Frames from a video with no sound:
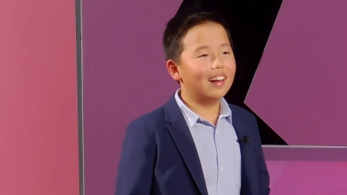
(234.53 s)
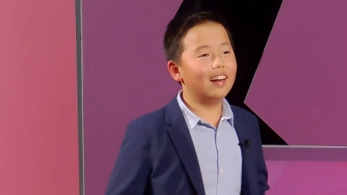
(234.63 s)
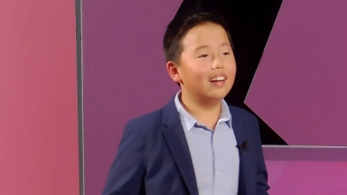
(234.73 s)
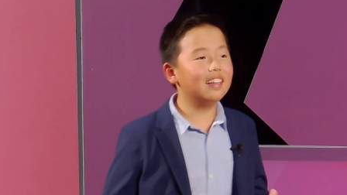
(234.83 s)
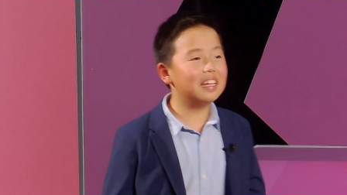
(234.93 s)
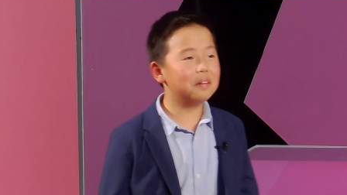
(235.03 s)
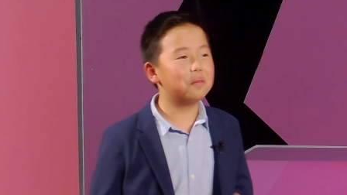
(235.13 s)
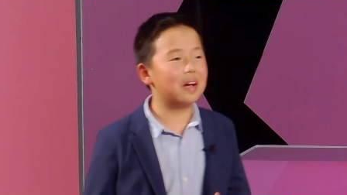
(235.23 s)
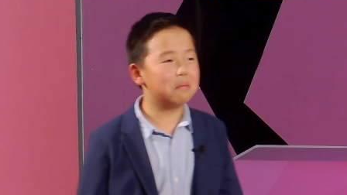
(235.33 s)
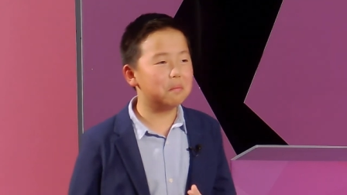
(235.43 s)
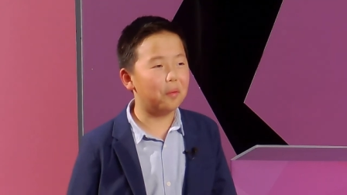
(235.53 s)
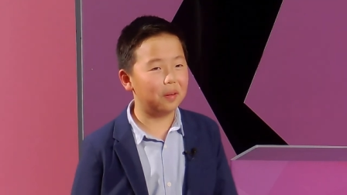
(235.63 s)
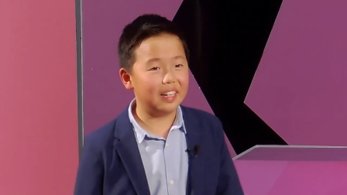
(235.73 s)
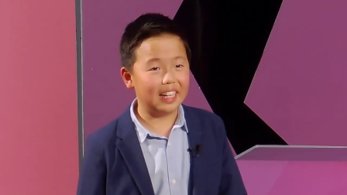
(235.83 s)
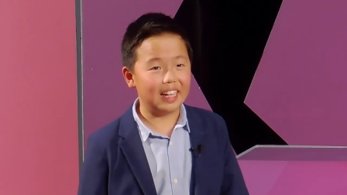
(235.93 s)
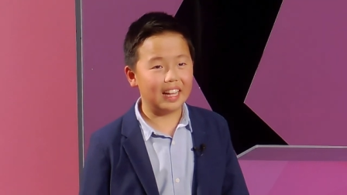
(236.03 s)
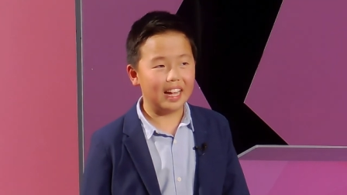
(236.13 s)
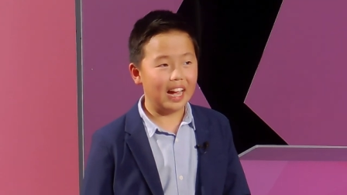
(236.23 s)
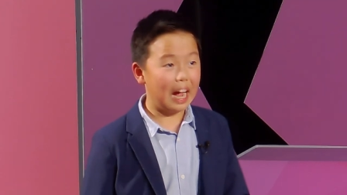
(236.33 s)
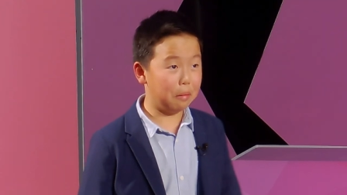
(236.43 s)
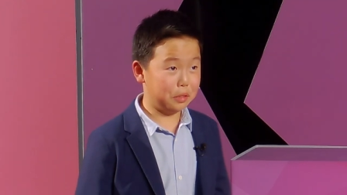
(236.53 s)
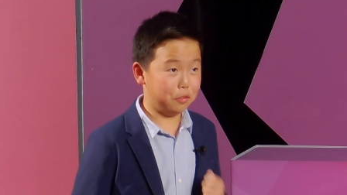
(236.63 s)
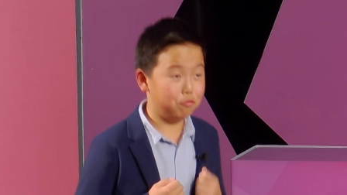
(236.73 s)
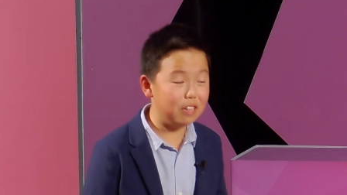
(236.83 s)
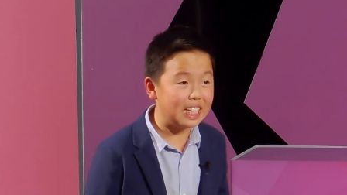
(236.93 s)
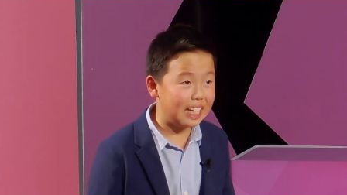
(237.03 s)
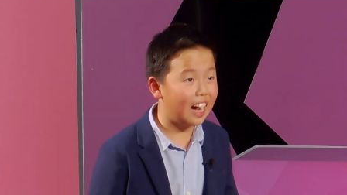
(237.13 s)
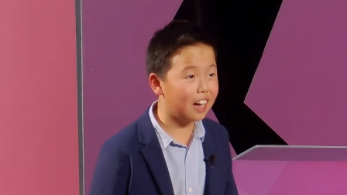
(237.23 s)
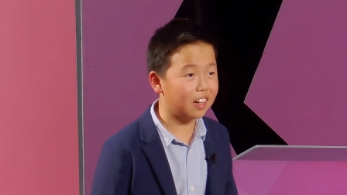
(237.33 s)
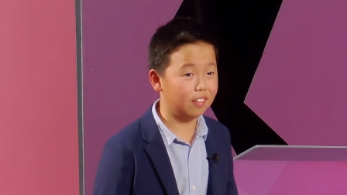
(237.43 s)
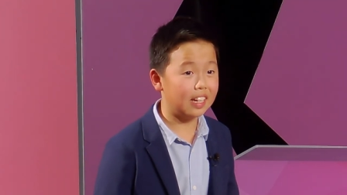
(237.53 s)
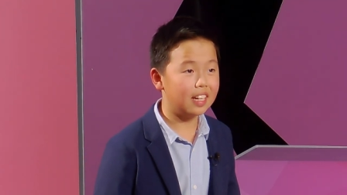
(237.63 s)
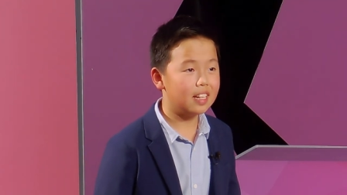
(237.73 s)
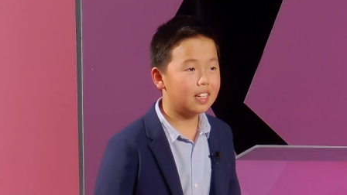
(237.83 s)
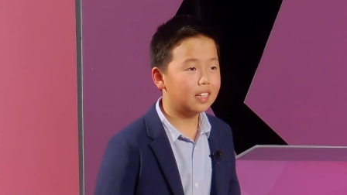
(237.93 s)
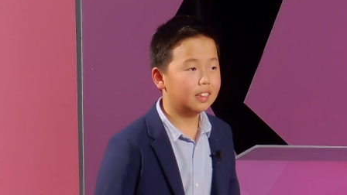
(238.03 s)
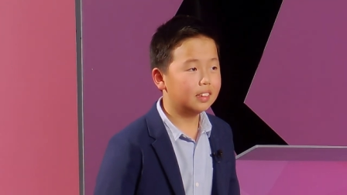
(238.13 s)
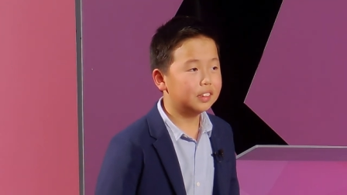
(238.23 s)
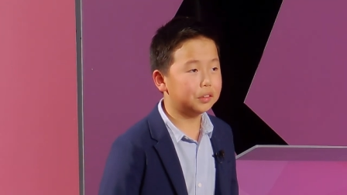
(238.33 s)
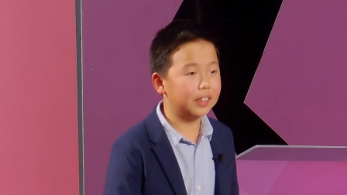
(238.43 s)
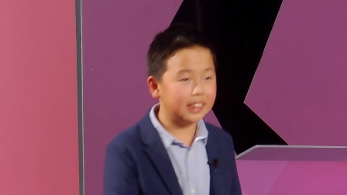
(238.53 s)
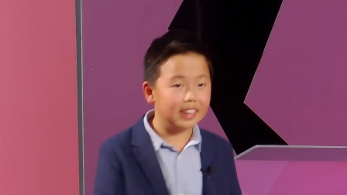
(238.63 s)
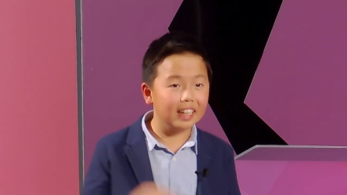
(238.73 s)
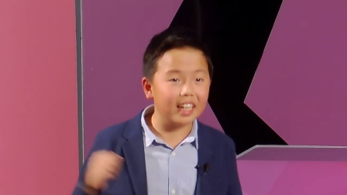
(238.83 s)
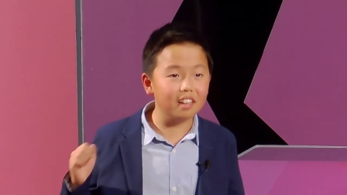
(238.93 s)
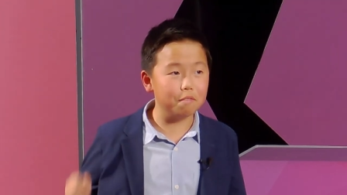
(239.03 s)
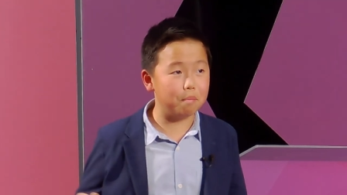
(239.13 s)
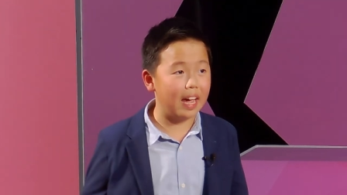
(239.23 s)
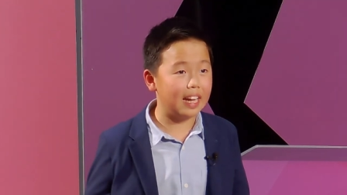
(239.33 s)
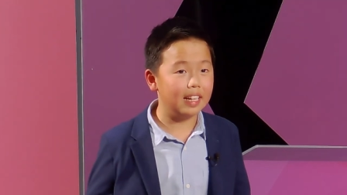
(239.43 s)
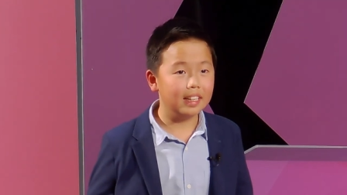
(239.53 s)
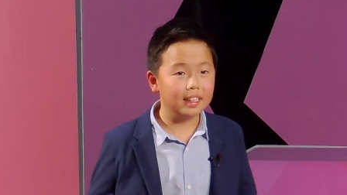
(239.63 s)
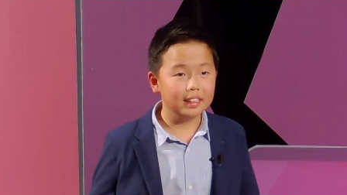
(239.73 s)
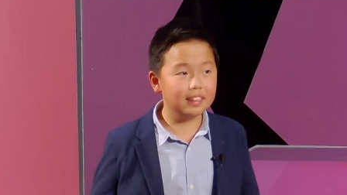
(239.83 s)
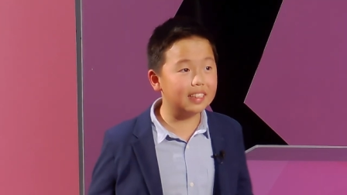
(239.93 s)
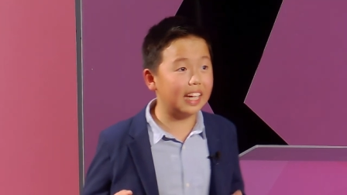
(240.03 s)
Early one morning, I was really hungry, so I snuck out of bed to